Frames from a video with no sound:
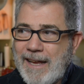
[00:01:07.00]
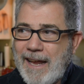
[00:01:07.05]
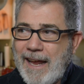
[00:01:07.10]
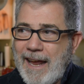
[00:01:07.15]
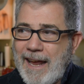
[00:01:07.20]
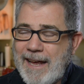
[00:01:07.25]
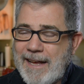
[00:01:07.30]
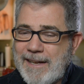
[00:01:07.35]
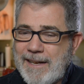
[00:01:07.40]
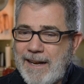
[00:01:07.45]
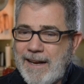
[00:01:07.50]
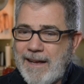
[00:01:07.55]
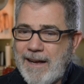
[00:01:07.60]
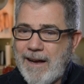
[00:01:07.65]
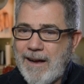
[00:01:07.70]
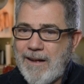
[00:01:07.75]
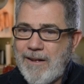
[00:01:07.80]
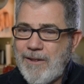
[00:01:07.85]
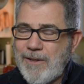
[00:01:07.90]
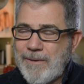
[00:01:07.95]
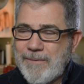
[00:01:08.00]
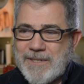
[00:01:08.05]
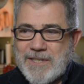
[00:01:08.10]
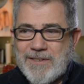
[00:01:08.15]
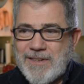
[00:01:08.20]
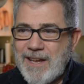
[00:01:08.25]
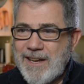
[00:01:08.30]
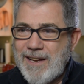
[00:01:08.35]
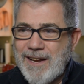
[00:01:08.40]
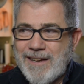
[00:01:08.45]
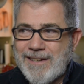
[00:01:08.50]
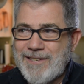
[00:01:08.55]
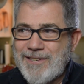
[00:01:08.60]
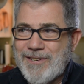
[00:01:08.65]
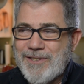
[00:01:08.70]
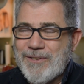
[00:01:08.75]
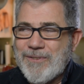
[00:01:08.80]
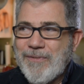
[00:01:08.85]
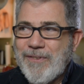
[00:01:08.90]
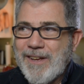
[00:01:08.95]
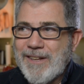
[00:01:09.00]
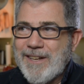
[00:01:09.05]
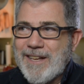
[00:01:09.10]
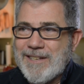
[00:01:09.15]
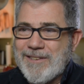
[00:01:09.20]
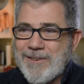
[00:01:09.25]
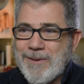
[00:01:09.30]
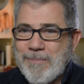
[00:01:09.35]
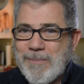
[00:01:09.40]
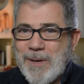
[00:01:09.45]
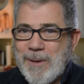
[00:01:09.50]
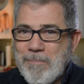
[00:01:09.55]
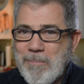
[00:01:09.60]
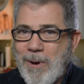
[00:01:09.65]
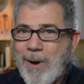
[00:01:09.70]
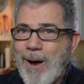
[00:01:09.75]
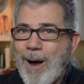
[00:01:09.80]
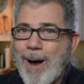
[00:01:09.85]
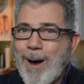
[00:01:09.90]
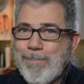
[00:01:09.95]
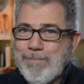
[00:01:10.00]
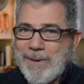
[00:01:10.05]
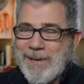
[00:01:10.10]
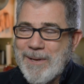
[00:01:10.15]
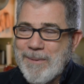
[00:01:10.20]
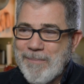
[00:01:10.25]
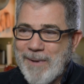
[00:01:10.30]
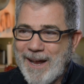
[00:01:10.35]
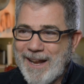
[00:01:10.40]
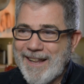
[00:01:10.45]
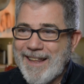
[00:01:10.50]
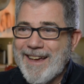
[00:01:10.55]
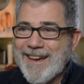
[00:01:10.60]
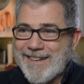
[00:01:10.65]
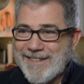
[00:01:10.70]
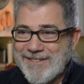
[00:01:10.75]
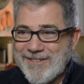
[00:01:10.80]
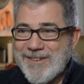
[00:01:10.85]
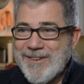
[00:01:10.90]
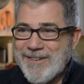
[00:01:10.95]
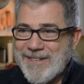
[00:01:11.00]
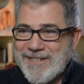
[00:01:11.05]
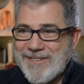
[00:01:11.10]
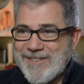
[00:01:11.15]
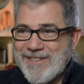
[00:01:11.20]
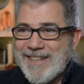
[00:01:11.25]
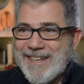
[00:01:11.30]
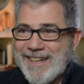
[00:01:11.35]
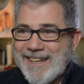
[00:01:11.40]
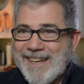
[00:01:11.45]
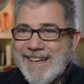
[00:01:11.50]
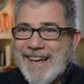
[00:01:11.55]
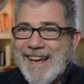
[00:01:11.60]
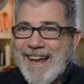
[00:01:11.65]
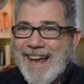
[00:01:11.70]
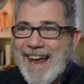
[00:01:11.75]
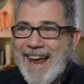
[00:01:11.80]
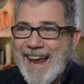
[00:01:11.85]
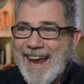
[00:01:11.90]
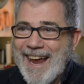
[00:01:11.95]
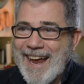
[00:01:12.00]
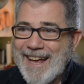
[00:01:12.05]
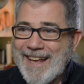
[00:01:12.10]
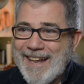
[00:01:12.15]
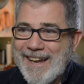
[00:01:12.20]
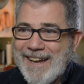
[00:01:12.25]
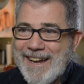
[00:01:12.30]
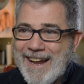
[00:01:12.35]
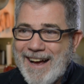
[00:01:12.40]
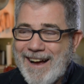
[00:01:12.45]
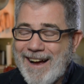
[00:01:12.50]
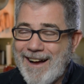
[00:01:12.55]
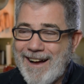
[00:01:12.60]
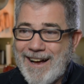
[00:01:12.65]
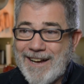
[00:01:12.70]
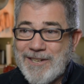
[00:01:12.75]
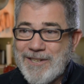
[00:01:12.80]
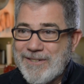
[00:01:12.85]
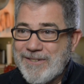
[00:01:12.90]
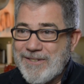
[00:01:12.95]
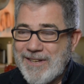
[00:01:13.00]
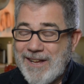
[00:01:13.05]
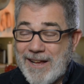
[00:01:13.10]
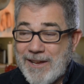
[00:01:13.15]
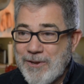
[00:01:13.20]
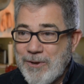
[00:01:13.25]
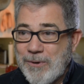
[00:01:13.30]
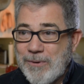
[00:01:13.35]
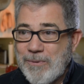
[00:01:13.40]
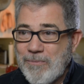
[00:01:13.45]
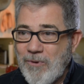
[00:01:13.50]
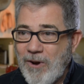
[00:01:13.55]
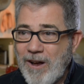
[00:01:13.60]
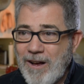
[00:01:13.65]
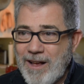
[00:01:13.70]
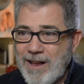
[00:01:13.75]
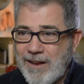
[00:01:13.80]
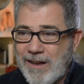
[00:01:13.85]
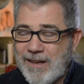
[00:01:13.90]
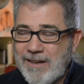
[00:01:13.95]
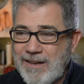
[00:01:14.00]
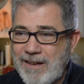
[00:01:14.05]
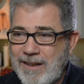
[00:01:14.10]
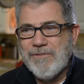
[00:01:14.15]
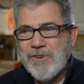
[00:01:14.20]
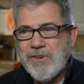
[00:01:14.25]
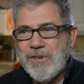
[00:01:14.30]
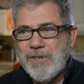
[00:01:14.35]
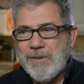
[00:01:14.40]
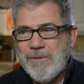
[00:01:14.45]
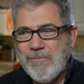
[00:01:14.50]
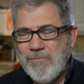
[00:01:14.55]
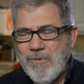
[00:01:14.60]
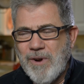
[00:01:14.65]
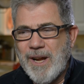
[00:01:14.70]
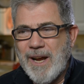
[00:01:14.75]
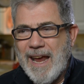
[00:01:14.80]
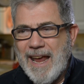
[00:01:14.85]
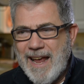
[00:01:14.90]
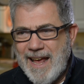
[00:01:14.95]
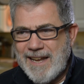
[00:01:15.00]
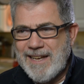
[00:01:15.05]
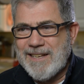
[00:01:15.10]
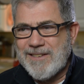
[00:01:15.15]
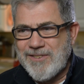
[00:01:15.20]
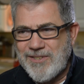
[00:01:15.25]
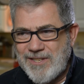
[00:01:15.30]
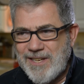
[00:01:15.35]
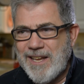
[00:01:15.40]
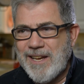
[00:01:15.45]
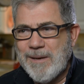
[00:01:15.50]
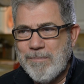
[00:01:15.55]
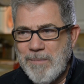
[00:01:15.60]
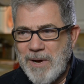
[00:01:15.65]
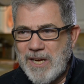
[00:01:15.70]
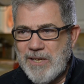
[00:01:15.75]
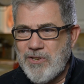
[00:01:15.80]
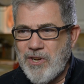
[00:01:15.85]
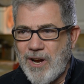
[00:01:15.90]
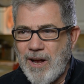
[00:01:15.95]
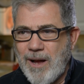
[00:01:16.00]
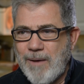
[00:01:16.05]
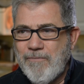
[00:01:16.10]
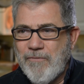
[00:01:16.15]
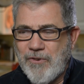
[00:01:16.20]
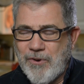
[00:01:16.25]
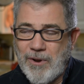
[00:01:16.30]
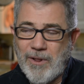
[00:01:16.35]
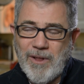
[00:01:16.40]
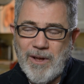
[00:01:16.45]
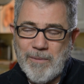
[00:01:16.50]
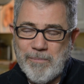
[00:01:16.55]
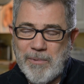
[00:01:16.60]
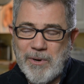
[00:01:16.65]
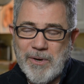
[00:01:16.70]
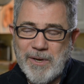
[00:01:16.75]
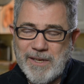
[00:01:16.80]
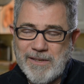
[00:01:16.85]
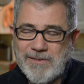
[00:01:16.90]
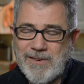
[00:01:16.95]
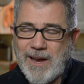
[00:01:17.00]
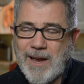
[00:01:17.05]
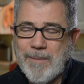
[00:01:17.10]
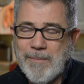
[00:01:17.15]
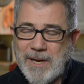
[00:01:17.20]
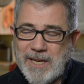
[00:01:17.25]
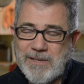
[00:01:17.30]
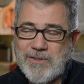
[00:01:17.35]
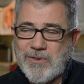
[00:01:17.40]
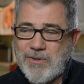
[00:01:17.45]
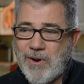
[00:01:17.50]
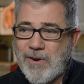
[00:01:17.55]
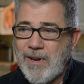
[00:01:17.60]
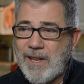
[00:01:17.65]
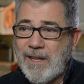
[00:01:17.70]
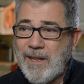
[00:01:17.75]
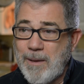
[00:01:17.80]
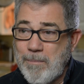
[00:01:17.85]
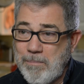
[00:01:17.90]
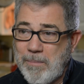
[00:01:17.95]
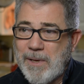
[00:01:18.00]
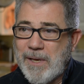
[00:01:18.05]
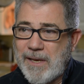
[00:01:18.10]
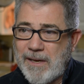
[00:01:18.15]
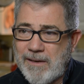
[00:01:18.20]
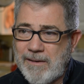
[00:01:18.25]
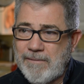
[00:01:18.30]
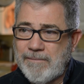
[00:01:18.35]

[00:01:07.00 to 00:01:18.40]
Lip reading: And all of a sudden, I just felt like something popped in my leg, seriously. And I couldn't walk. When I had to sit in my job for a long period of time, I'd start limping.